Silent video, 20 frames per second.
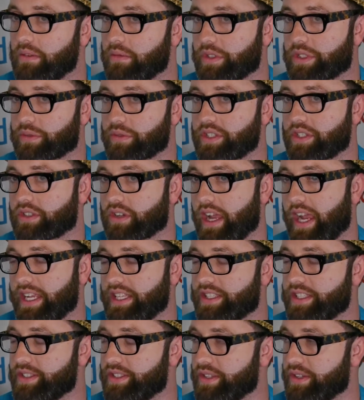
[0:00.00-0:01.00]
which was trying
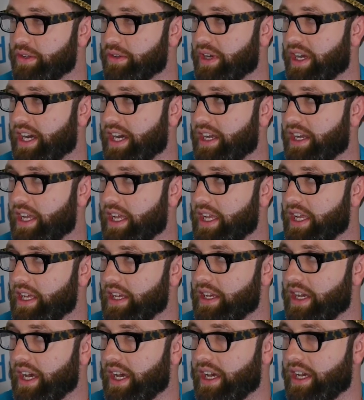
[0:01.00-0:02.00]
to do
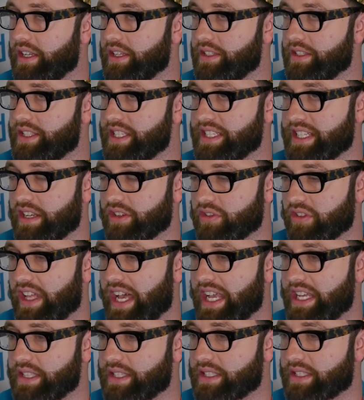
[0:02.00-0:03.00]

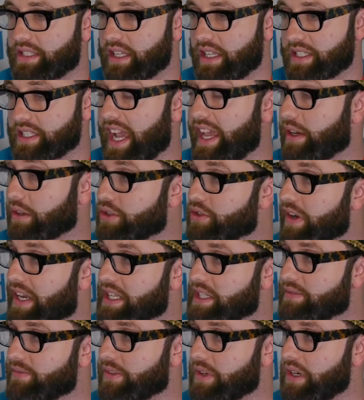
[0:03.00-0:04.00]
decentralized title
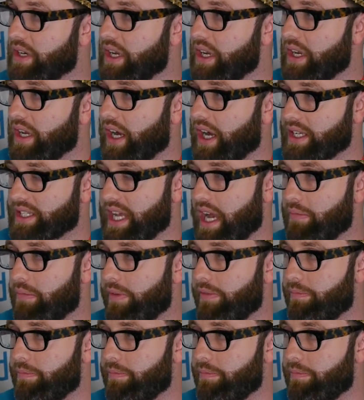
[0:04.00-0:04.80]
transfer on top of